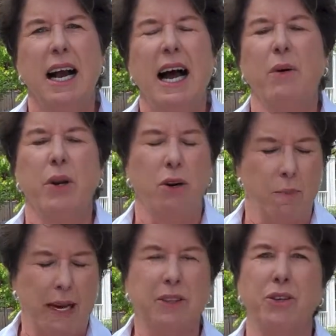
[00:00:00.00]
I want to know
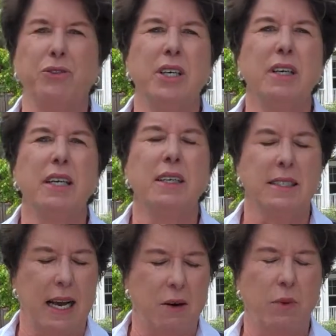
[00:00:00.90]
about the
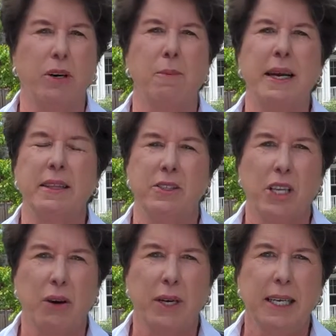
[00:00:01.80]
utilities. I want to know about the
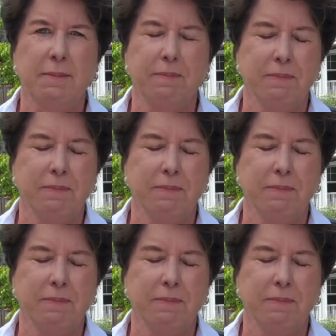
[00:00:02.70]
zoning.